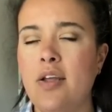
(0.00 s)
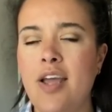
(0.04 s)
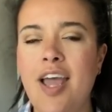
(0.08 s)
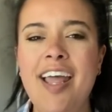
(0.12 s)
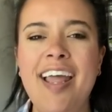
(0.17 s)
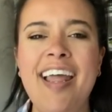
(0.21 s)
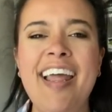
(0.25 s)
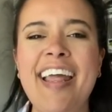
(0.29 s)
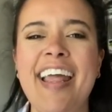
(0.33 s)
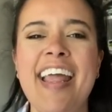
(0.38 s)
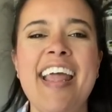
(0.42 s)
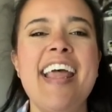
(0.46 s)

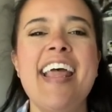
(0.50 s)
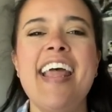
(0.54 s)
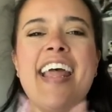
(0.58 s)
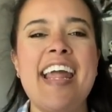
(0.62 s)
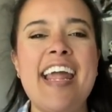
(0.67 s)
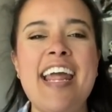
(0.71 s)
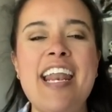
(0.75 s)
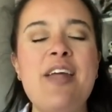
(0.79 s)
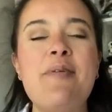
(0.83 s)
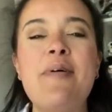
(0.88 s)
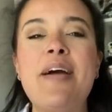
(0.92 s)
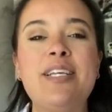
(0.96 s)

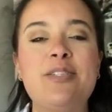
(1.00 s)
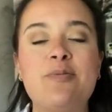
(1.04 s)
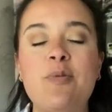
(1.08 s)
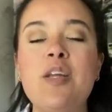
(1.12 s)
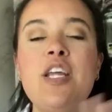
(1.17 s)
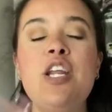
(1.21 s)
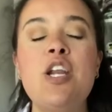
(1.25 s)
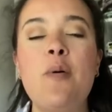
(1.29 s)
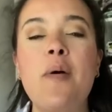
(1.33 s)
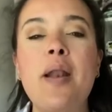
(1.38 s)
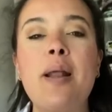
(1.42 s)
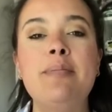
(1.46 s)
Anyways, well,
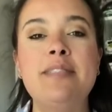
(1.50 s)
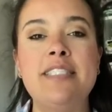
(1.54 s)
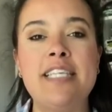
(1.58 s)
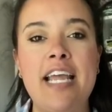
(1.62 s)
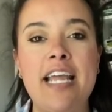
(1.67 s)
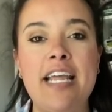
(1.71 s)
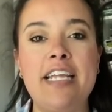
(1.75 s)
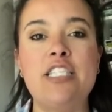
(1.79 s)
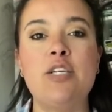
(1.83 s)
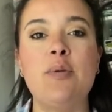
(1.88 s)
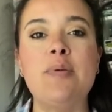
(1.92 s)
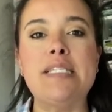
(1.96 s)
you know what I'm
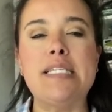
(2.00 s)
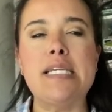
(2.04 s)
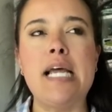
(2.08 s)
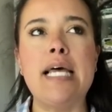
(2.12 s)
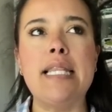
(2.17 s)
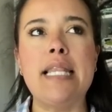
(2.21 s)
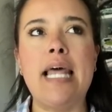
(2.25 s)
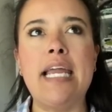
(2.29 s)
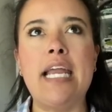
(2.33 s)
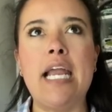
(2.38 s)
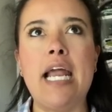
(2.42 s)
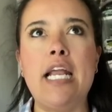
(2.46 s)
saying. So it's not
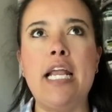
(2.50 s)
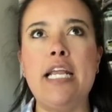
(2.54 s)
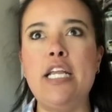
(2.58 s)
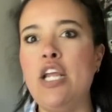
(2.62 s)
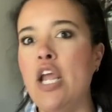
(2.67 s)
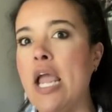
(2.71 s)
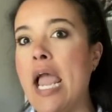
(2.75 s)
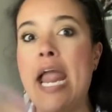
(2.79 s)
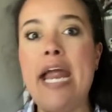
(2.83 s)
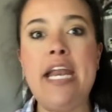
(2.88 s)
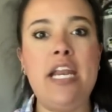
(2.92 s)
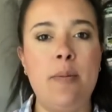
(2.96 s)
like
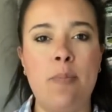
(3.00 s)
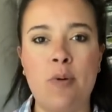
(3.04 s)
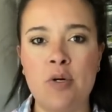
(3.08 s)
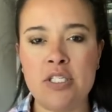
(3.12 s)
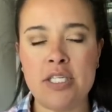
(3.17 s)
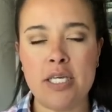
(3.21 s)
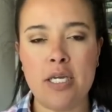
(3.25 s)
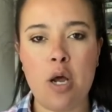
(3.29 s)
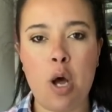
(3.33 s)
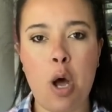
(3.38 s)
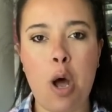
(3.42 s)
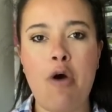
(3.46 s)

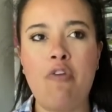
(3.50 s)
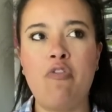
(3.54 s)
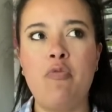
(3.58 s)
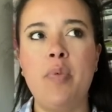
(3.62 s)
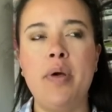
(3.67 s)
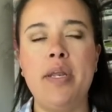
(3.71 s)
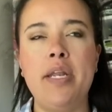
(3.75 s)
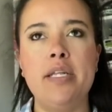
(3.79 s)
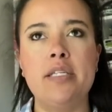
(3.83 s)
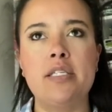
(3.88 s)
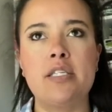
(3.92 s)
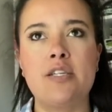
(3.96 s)
80% off,
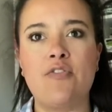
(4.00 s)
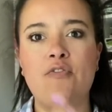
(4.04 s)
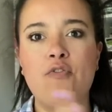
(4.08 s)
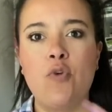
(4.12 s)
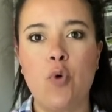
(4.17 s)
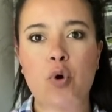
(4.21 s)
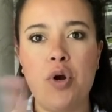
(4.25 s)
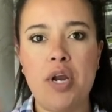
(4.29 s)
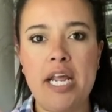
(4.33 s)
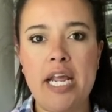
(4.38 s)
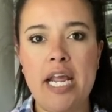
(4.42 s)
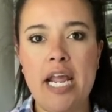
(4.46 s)
but it's
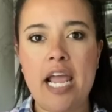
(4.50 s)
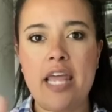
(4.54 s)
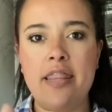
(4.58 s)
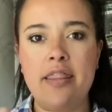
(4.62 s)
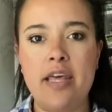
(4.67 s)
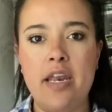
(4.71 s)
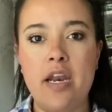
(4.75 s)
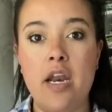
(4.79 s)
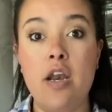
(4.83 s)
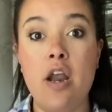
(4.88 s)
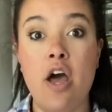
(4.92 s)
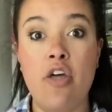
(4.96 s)
40 and
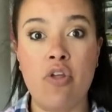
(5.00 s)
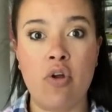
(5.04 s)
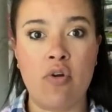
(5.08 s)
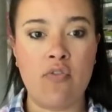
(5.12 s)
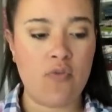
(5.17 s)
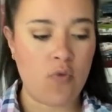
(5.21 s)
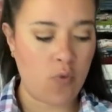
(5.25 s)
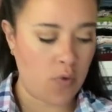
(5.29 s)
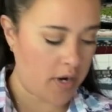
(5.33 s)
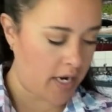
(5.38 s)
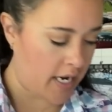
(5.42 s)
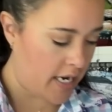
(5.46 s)
then another
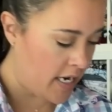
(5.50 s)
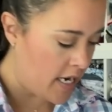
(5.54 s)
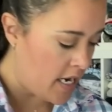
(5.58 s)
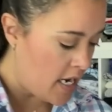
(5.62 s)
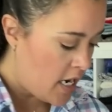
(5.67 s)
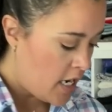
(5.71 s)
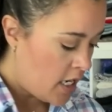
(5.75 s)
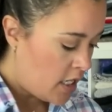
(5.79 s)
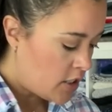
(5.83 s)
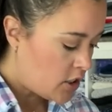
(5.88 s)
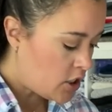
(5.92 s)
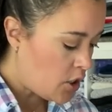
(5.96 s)
40.
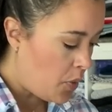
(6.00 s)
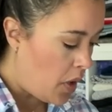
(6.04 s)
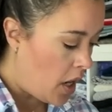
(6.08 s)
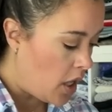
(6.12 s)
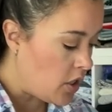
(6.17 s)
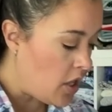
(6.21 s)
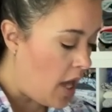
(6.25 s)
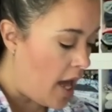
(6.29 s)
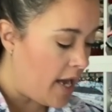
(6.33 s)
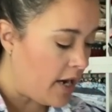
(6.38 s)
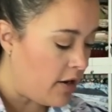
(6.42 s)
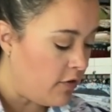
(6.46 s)
So a
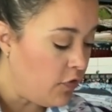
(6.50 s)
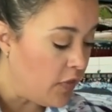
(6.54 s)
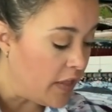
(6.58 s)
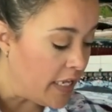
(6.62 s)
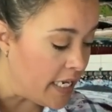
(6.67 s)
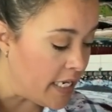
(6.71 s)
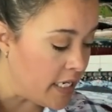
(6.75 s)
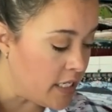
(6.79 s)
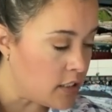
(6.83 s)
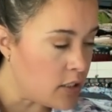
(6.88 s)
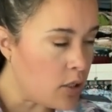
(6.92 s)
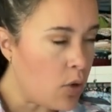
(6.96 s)
lot of
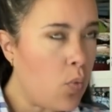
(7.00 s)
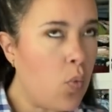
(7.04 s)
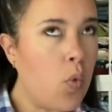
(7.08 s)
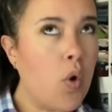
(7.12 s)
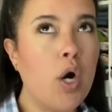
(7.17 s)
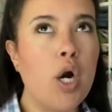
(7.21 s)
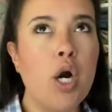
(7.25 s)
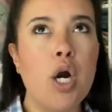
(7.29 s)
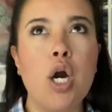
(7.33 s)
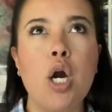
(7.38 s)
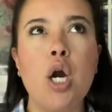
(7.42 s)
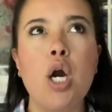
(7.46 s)
these
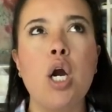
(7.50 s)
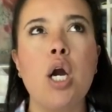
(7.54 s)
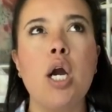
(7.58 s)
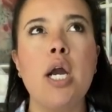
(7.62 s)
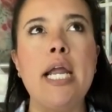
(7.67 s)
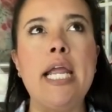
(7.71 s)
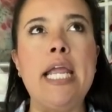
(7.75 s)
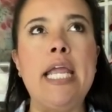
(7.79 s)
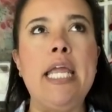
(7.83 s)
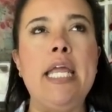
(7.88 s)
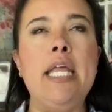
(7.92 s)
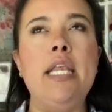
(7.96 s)
were
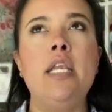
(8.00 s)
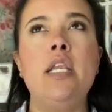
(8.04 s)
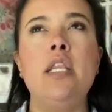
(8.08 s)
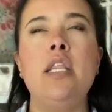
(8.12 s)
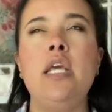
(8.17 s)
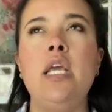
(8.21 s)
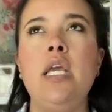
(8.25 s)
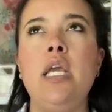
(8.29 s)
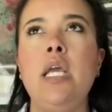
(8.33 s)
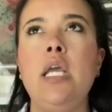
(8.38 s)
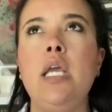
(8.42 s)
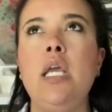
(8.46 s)
in
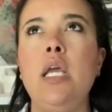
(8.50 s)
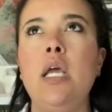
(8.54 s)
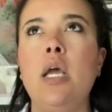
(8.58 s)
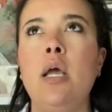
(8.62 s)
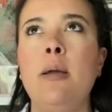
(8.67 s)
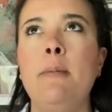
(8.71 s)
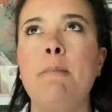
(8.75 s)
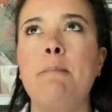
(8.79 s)
the